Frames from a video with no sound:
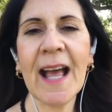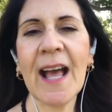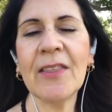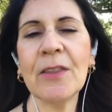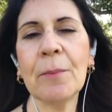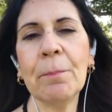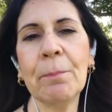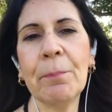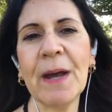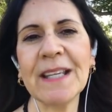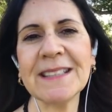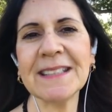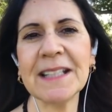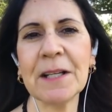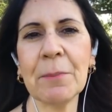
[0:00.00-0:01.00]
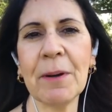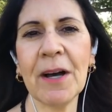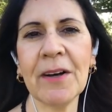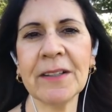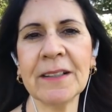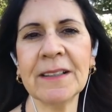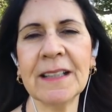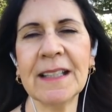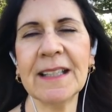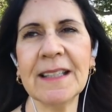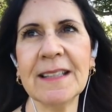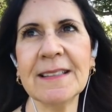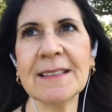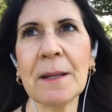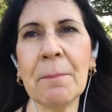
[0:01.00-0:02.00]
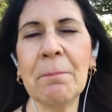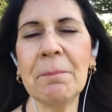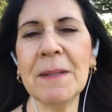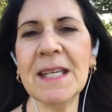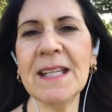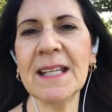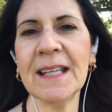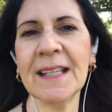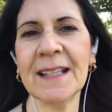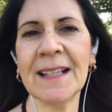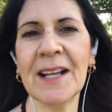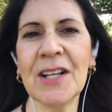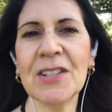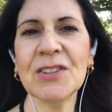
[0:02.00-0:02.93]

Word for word: And the best thing about it is meeting